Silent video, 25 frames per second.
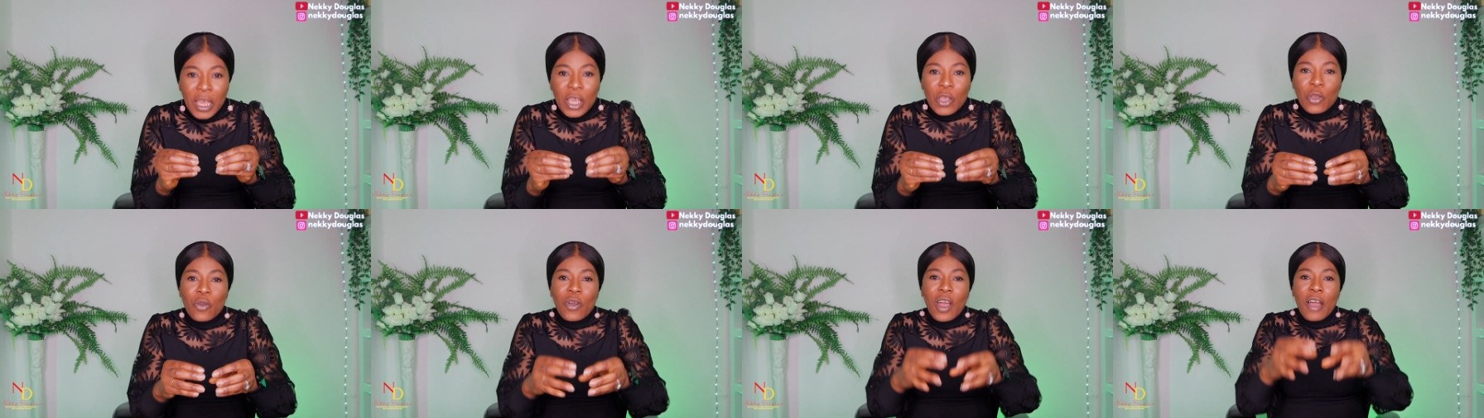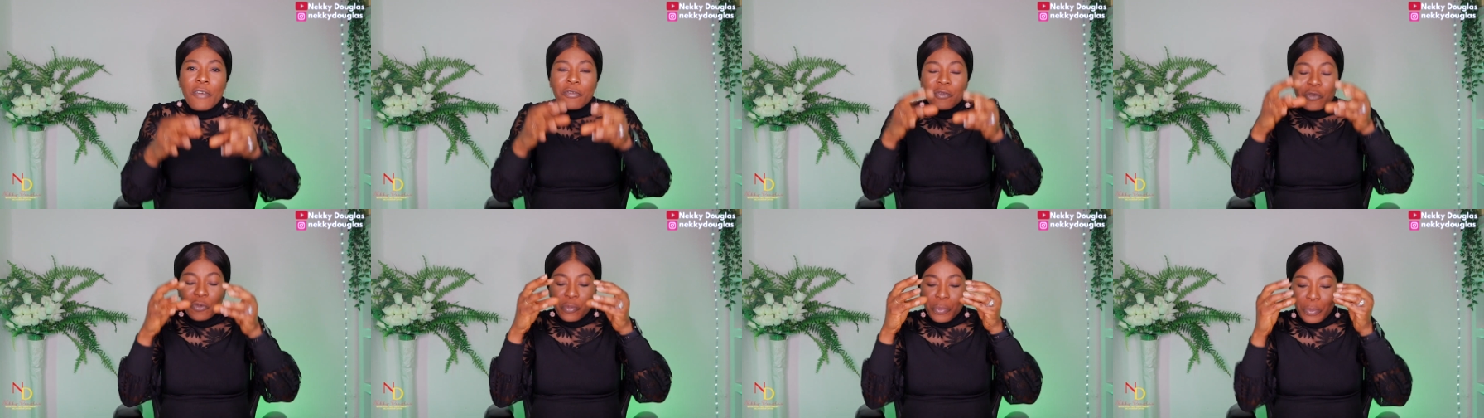You
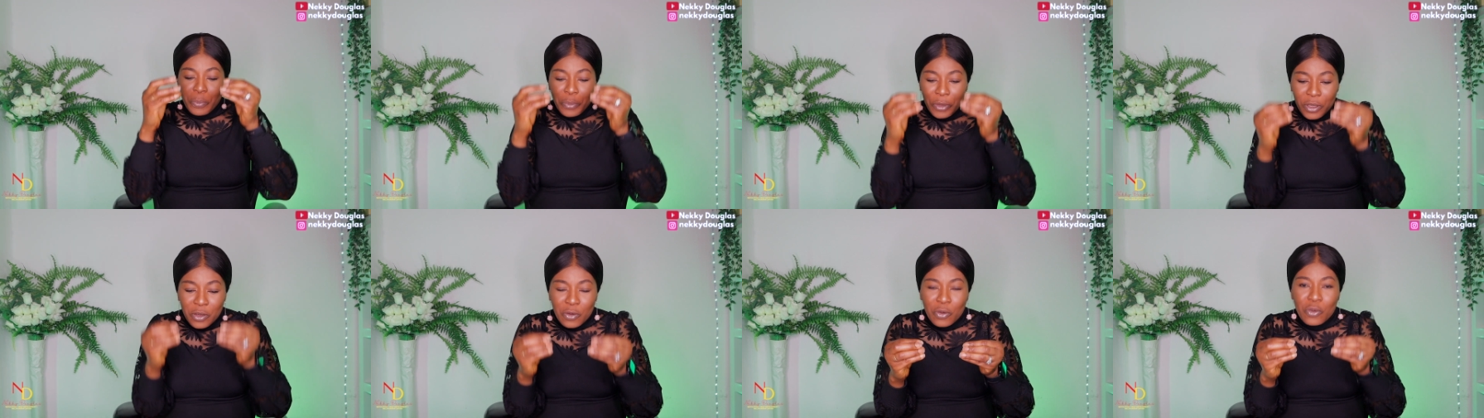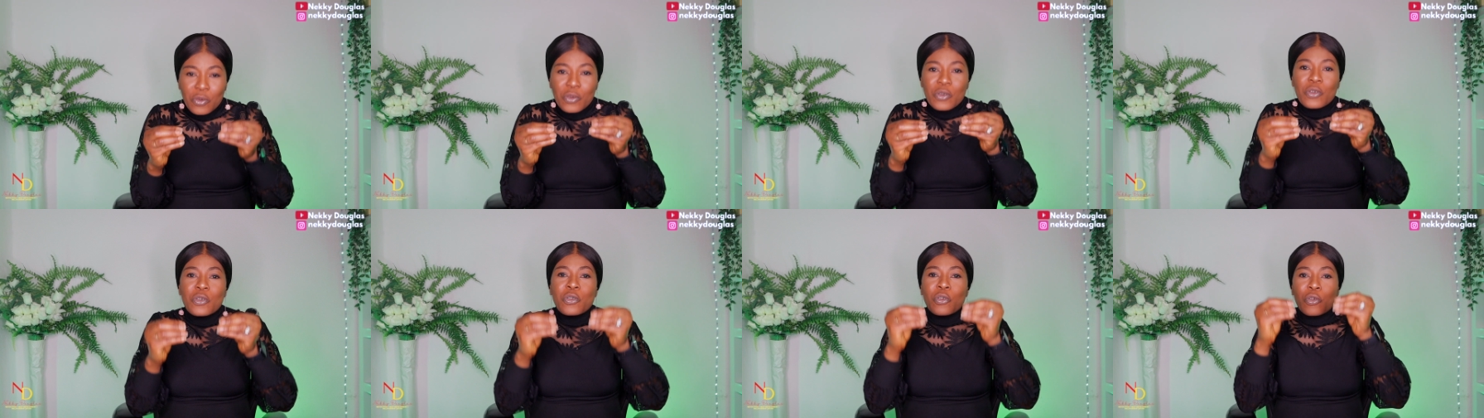have to
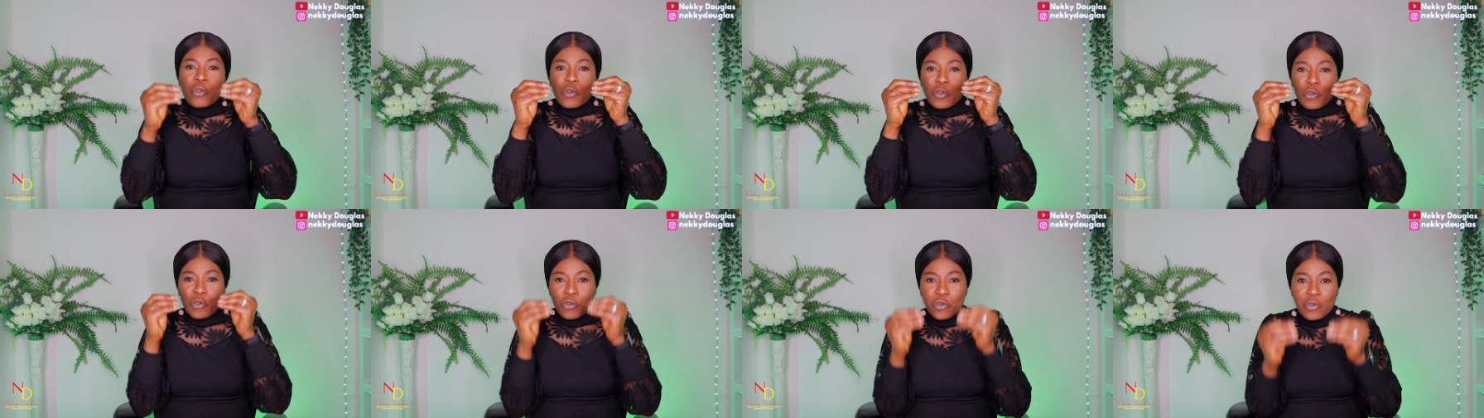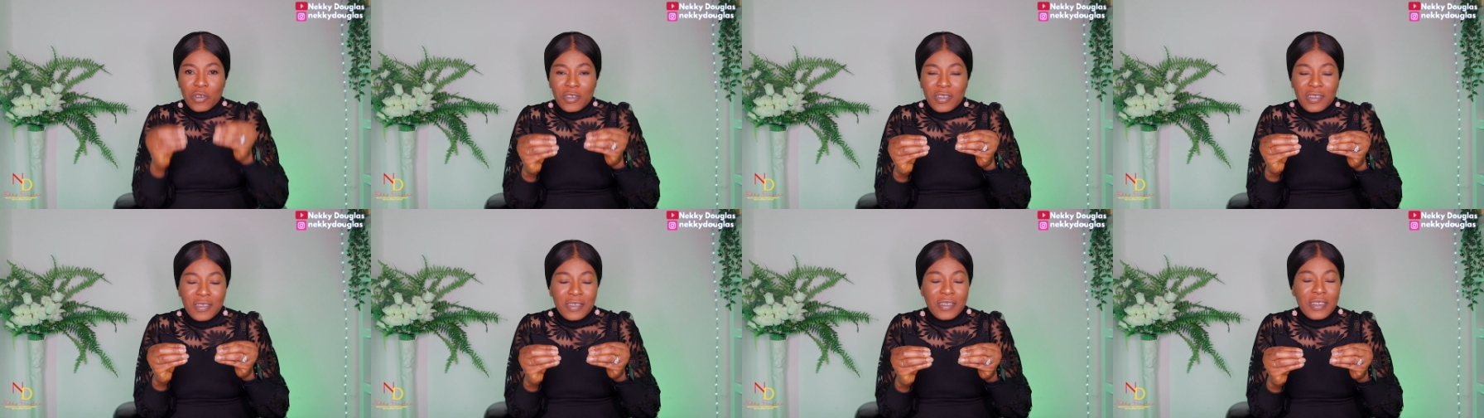build your
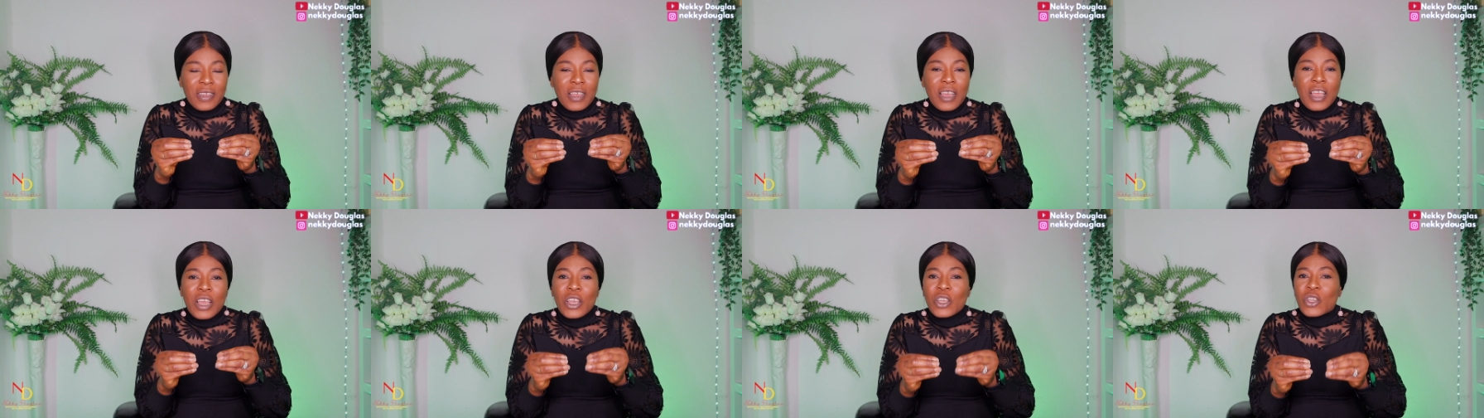trust.